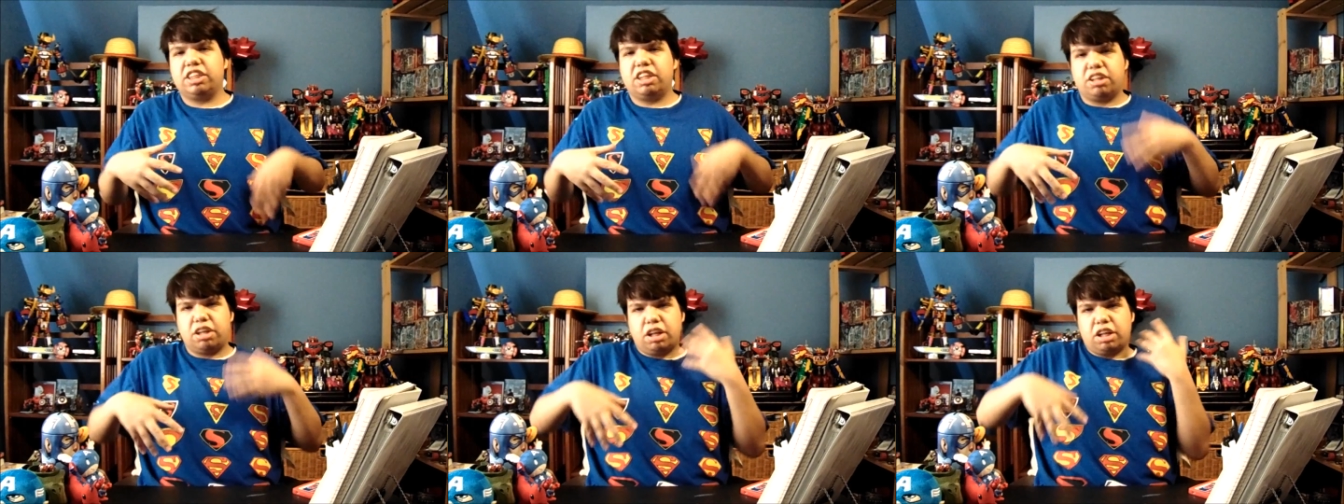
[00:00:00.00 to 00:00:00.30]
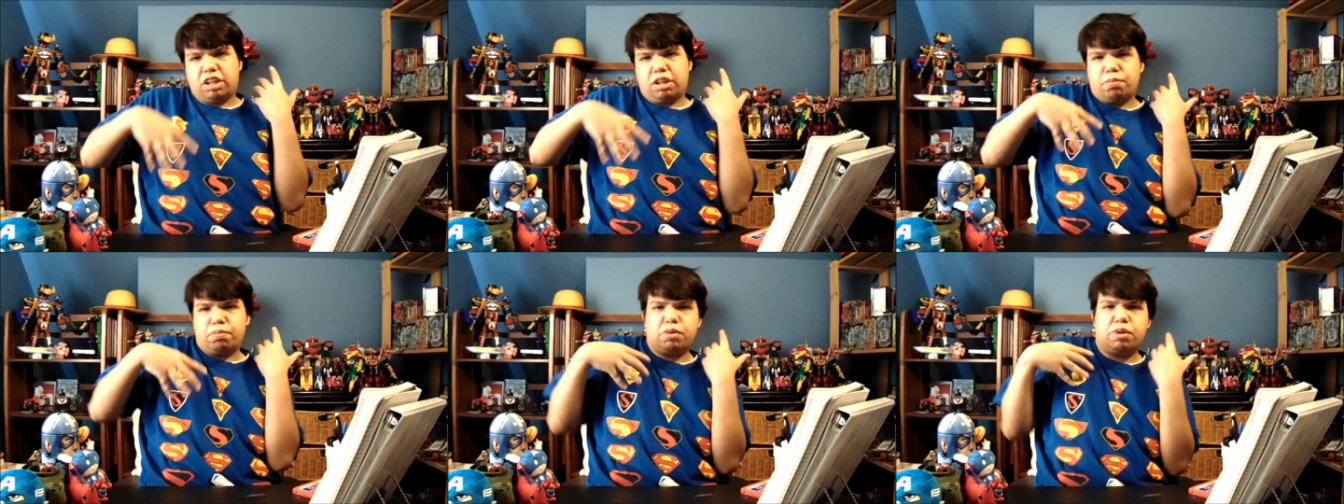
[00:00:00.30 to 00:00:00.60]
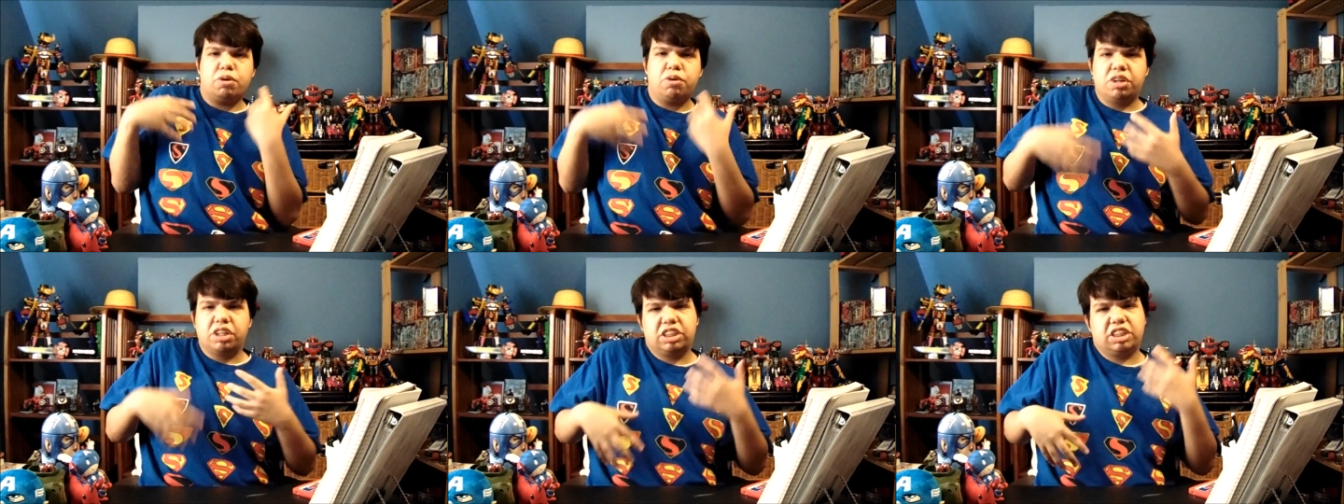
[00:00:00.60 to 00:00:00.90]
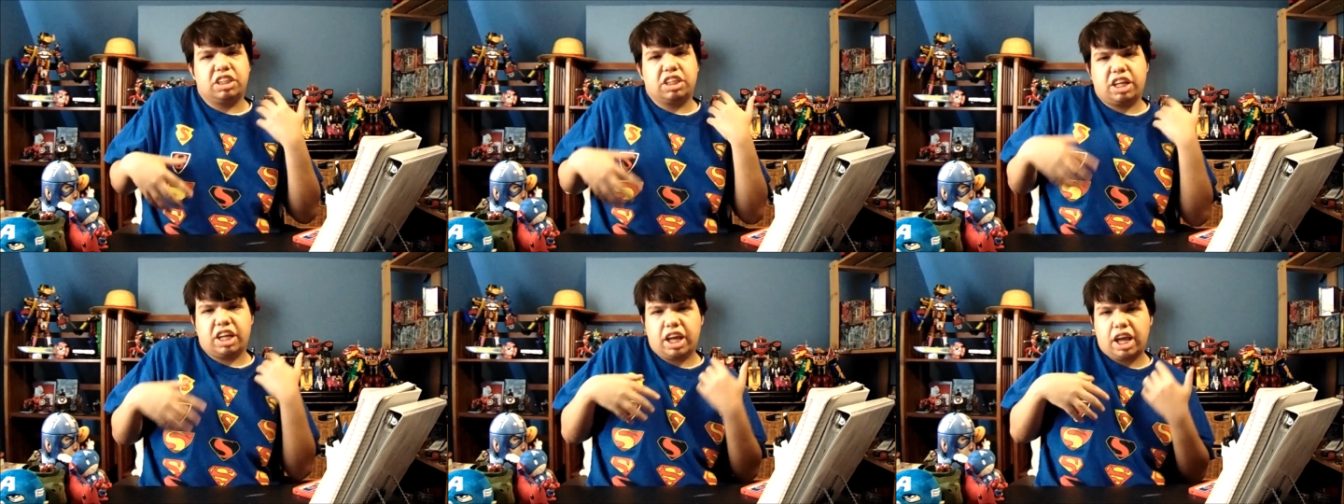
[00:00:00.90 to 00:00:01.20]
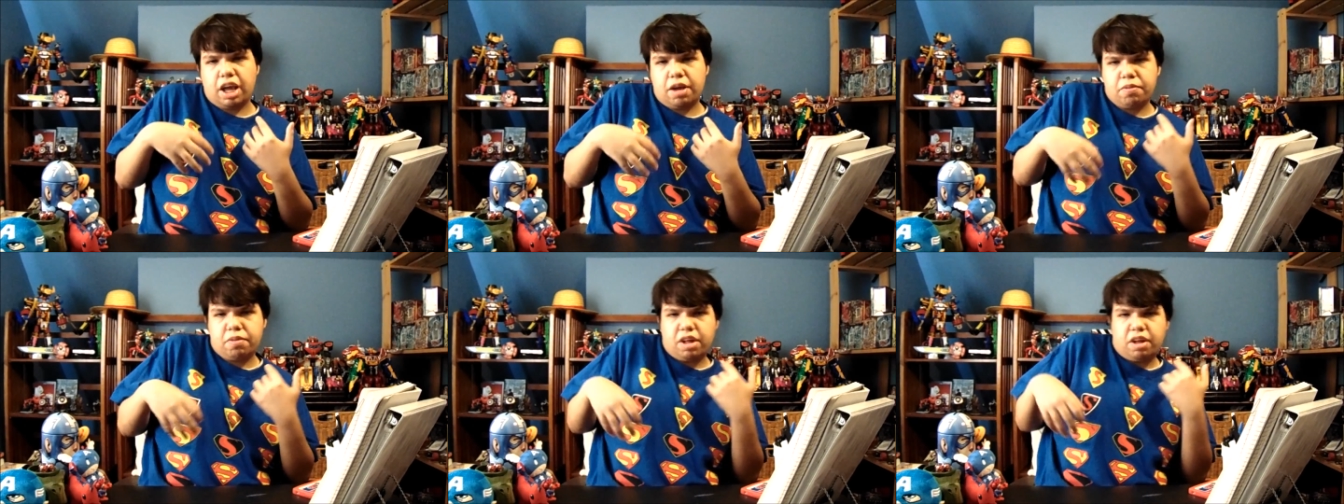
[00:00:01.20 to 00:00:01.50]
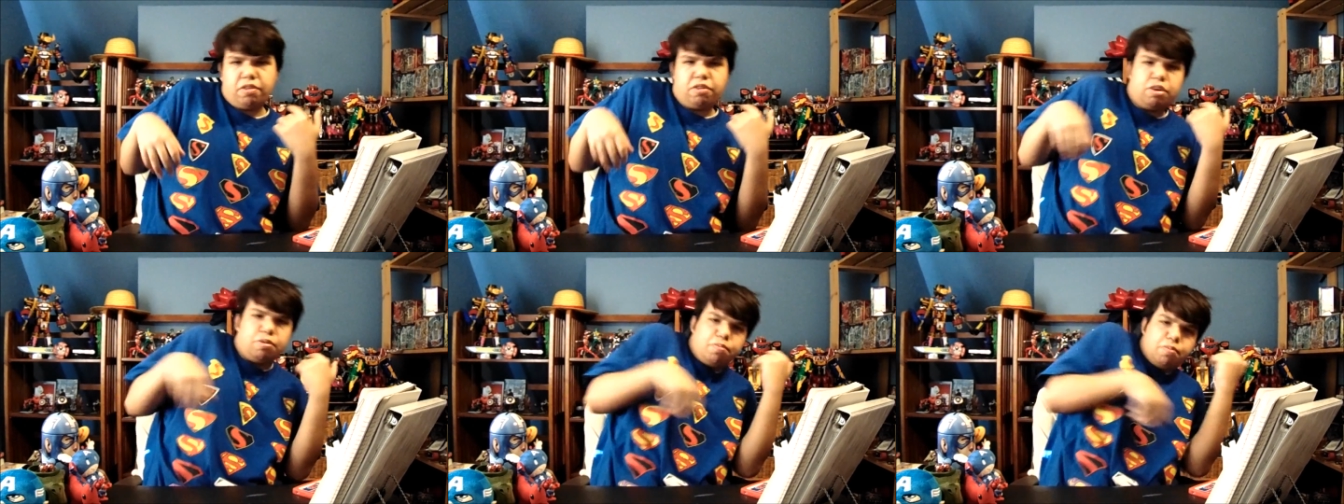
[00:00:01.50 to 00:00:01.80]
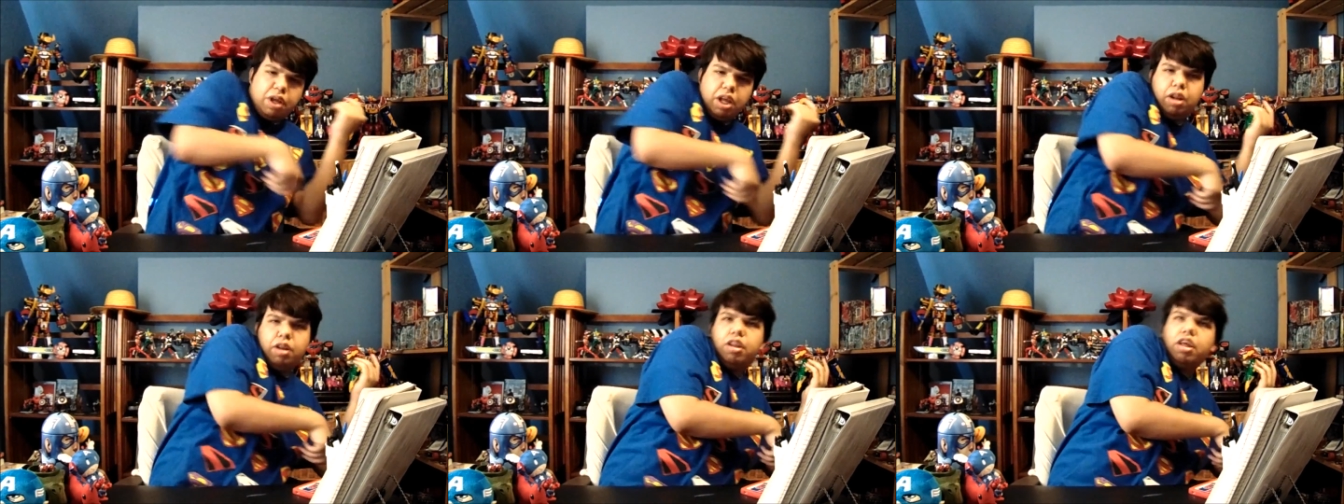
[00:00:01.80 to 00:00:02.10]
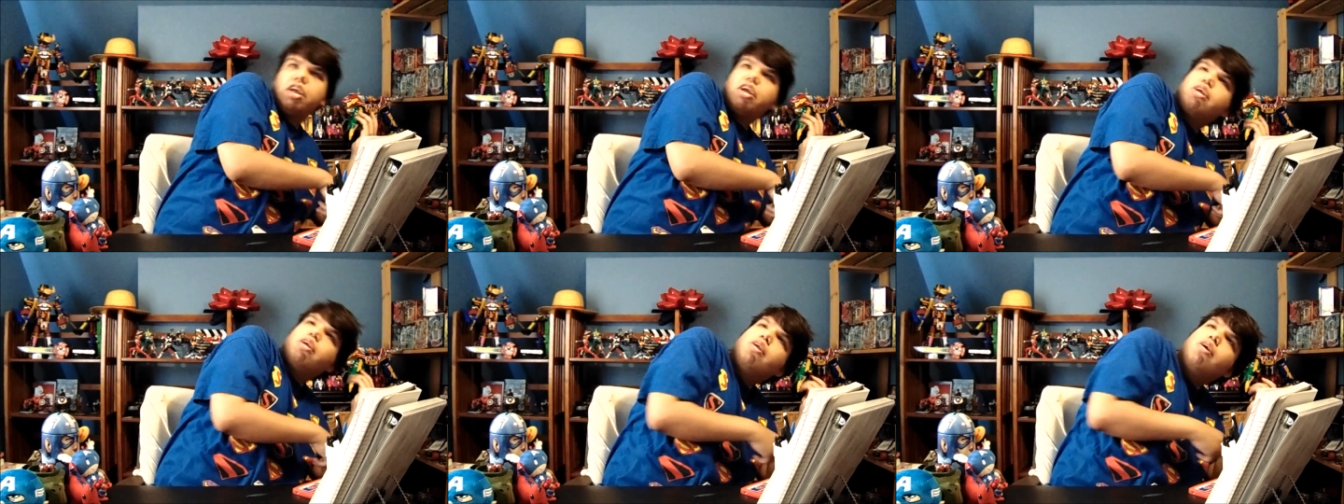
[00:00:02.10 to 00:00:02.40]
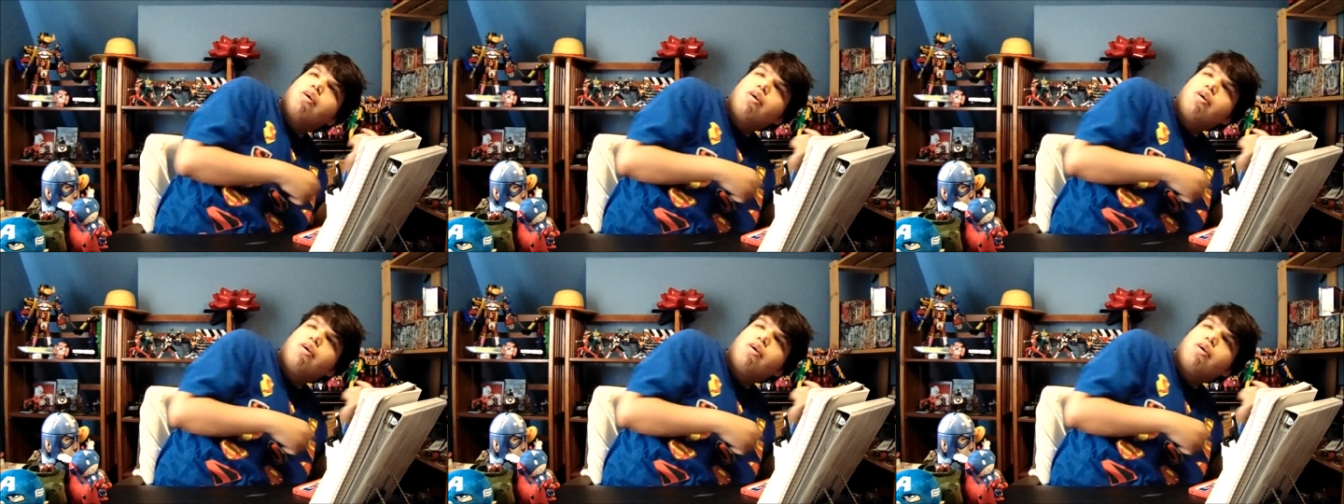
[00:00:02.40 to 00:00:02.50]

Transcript: saw like the blueness in the cape that was being like